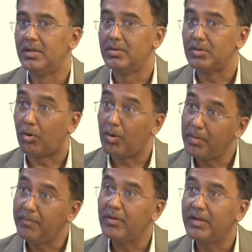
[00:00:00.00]
So
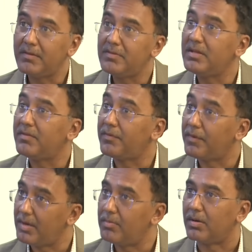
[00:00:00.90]
OpenVINO gives you a
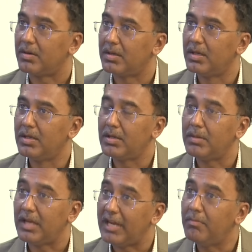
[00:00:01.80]
framework to
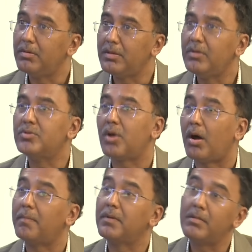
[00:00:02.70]
be able to use
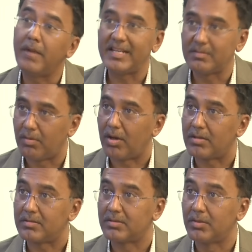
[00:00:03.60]
optimized
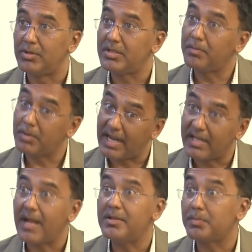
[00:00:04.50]
models which are
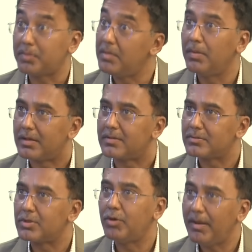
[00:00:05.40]
at times pre-built.
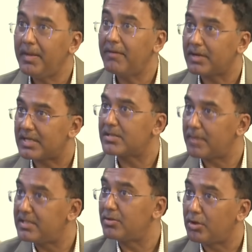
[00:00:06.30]
So you have, may have to
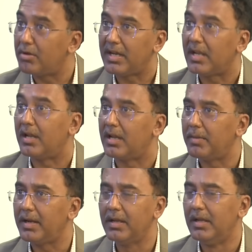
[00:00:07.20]
customize it to your data a little
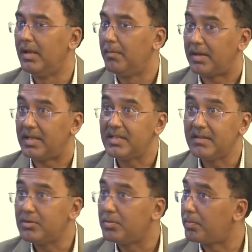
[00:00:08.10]
bit, sure. but it
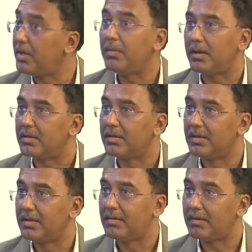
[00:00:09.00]
gives you pre-built,
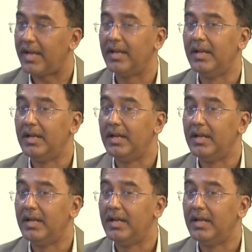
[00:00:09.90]
right?